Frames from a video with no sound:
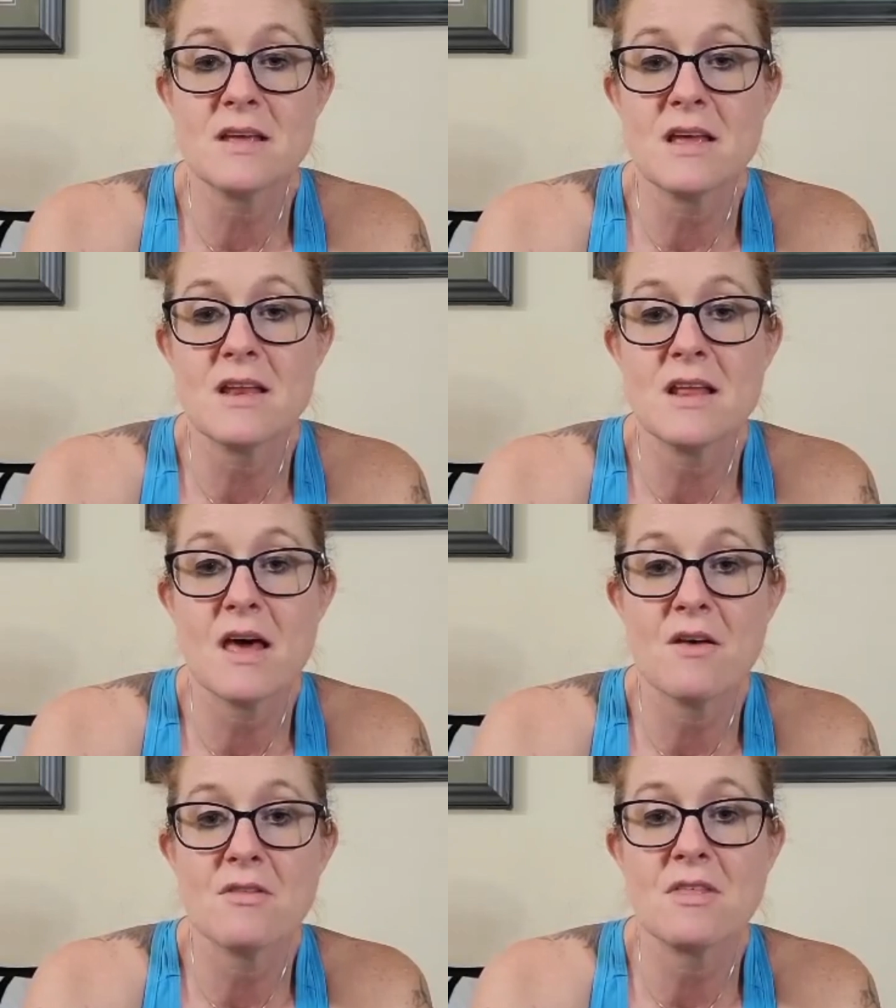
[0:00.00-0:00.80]
and
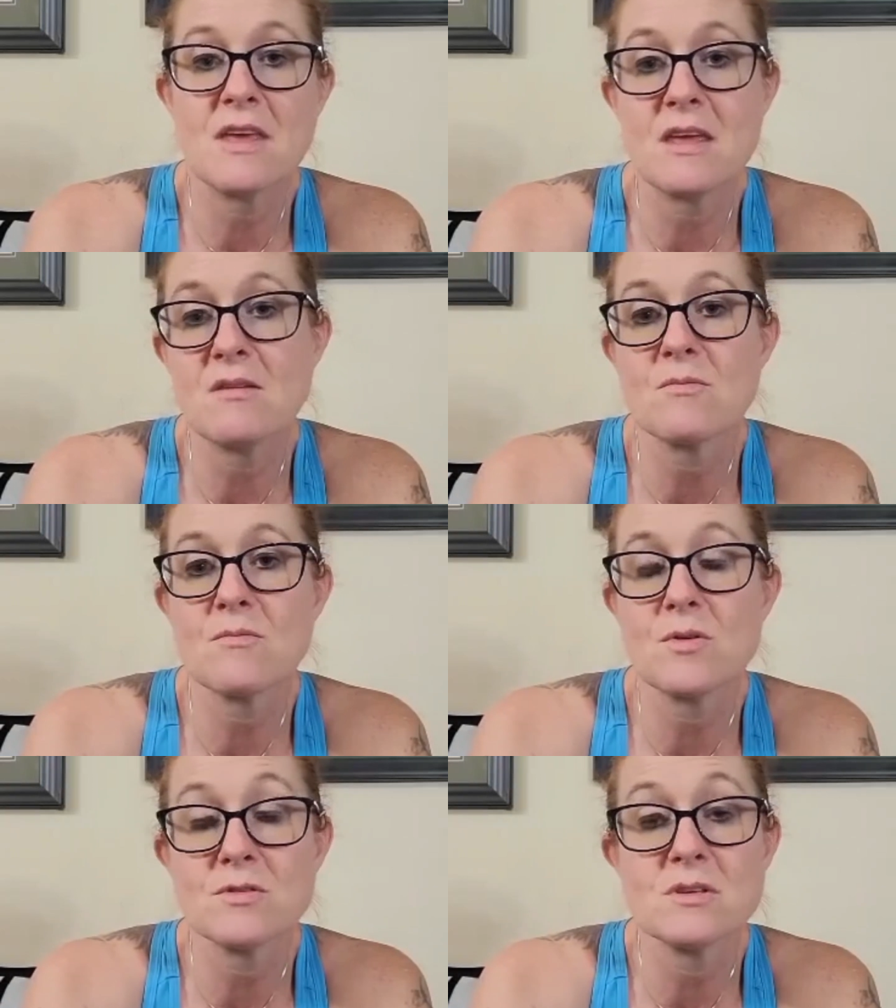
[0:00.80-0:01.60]
healthy
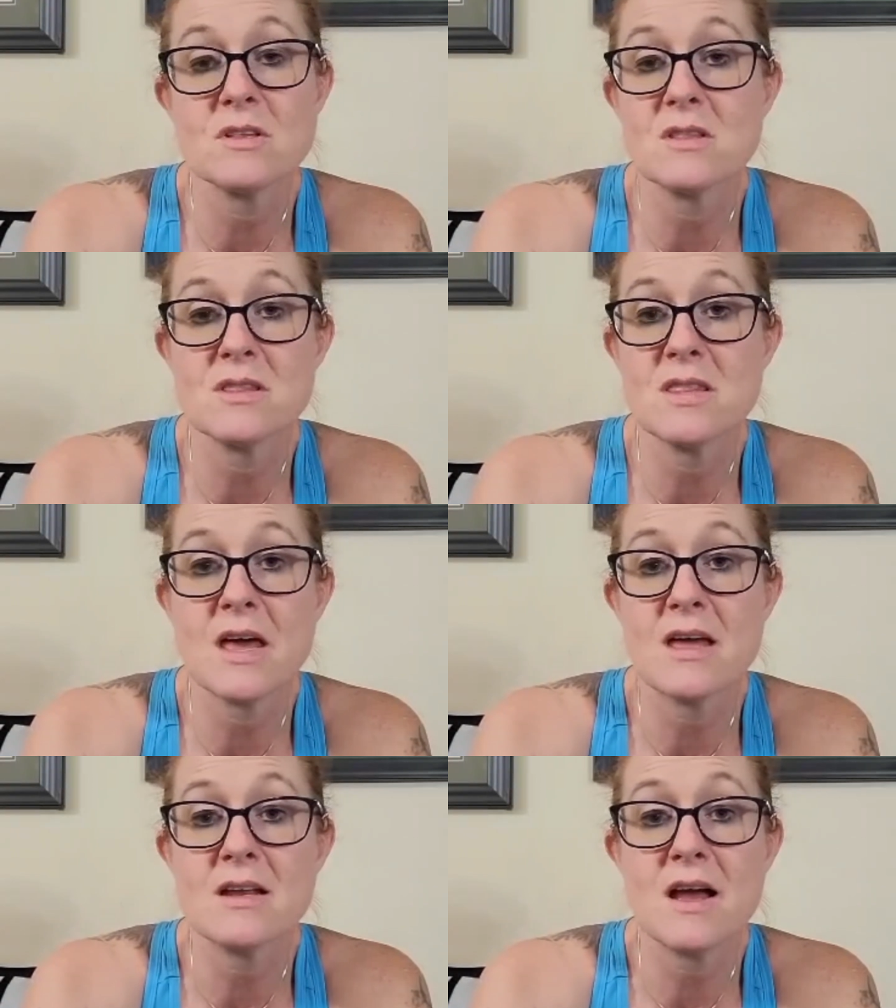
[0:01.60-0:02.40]
person
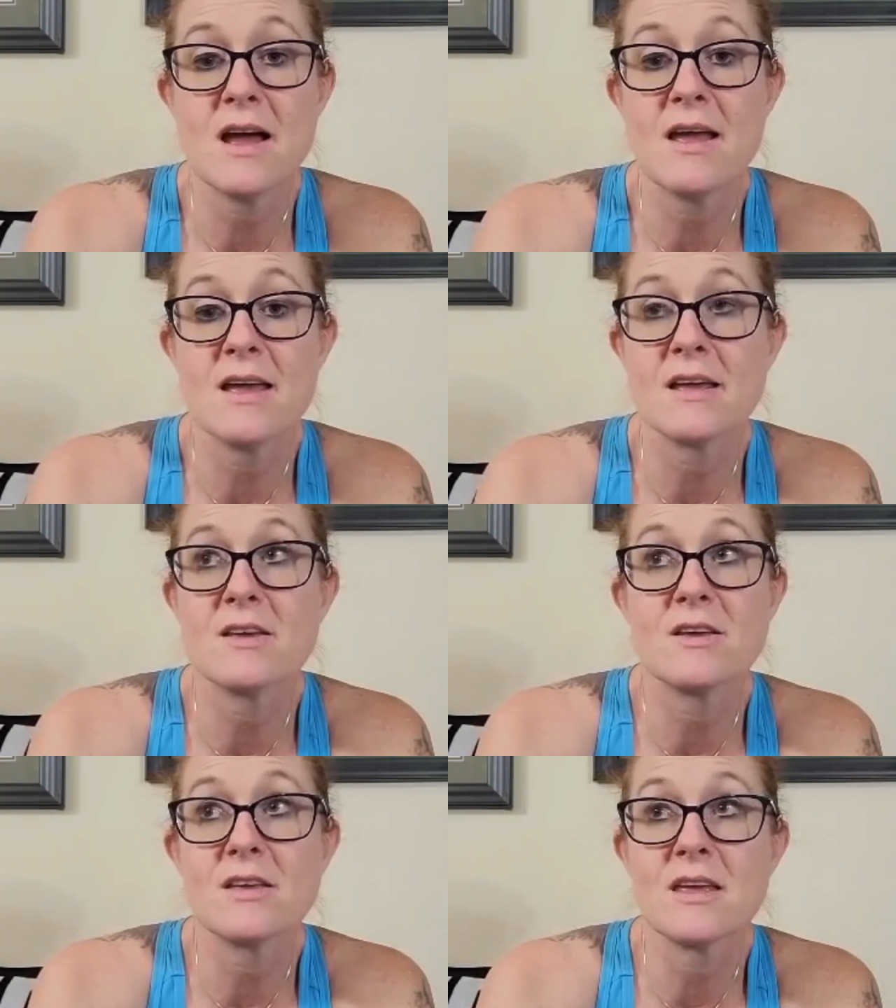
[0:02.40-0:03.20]
that I
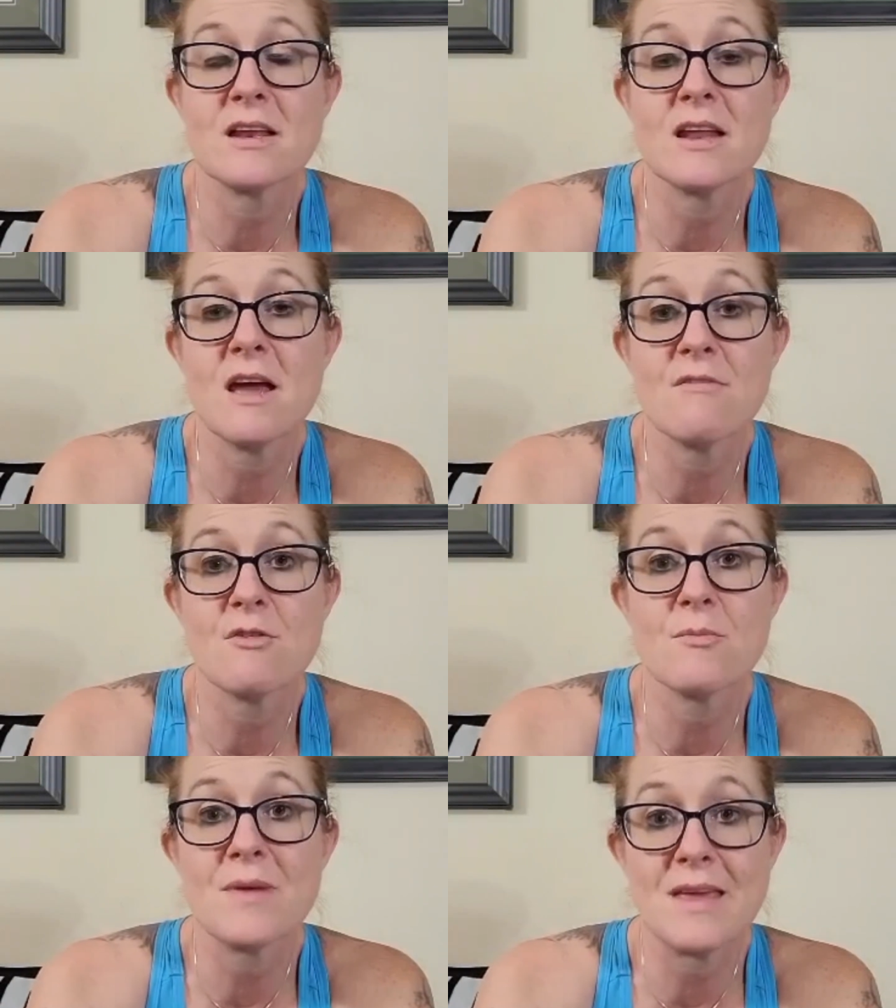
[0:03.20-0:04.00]
can
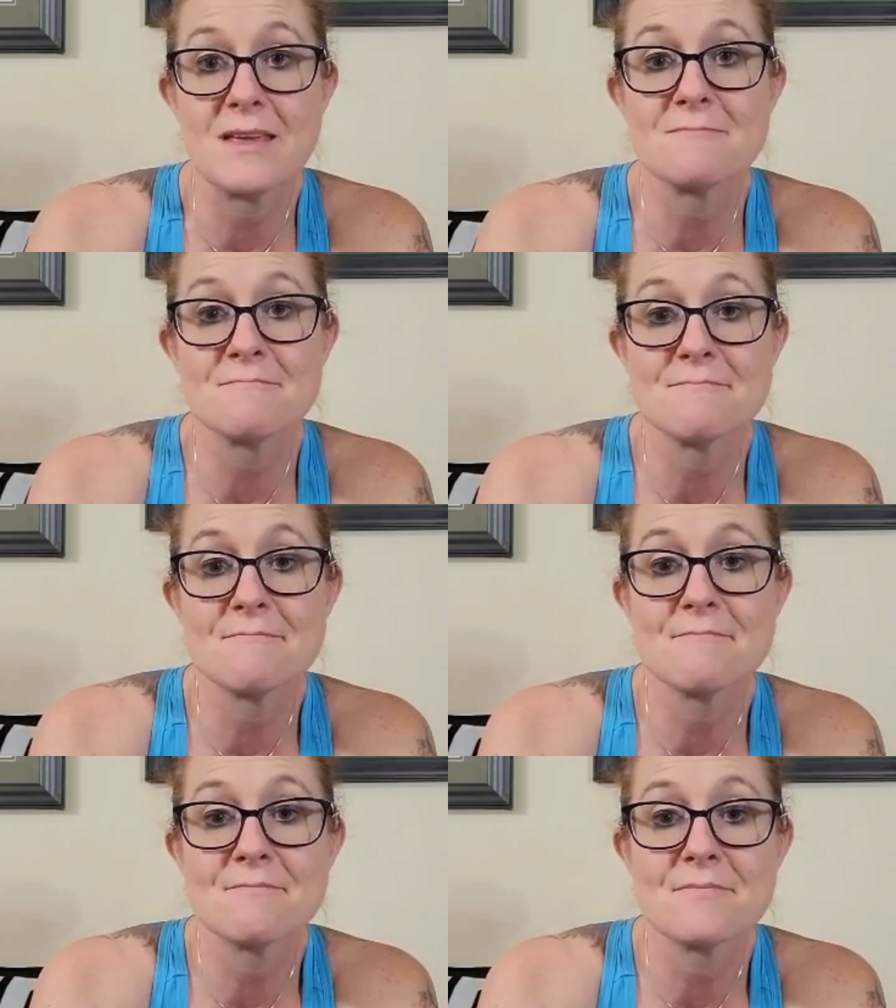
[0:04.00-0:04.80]
ever be.
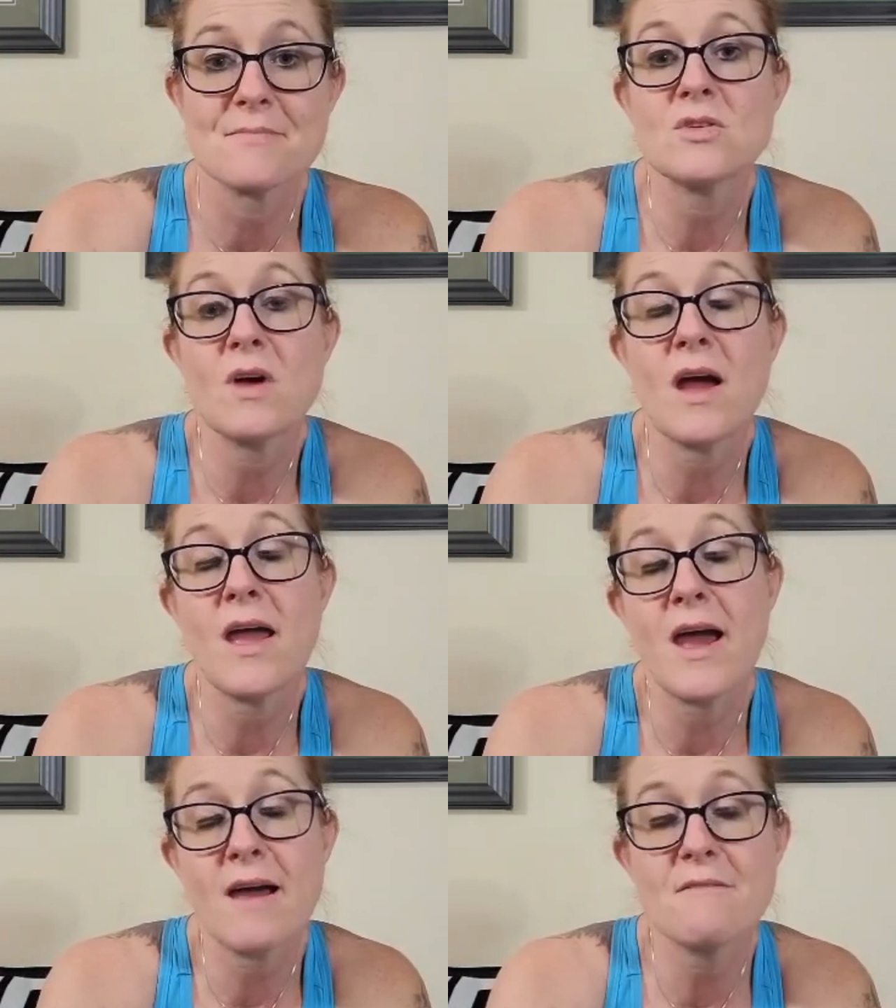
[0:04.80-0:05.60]
I
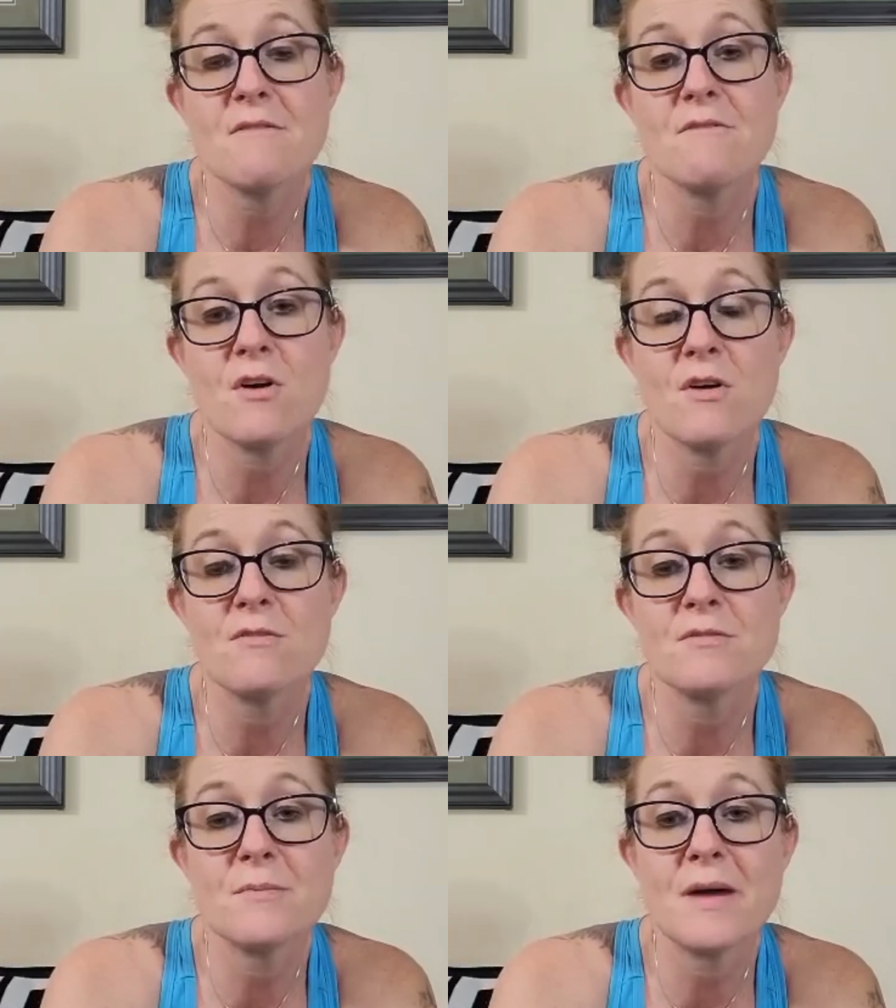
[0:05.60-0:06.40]
have
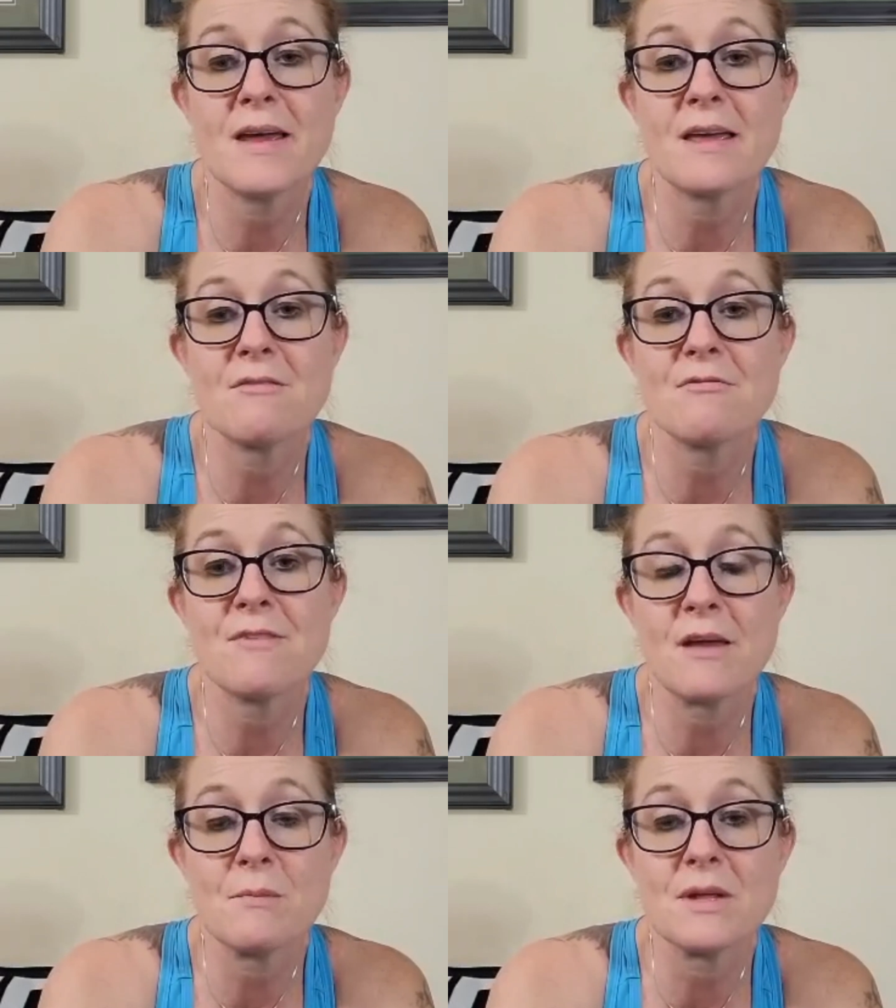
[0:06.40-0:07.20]
involved my
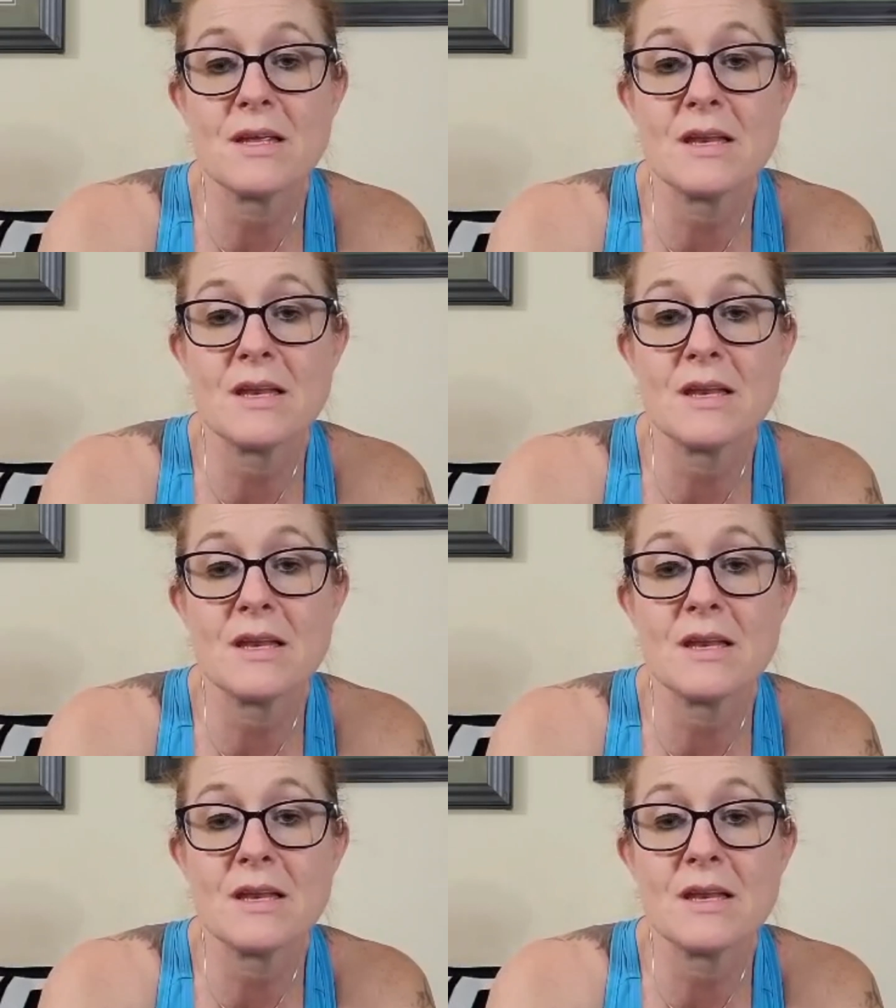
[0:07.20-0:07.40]
family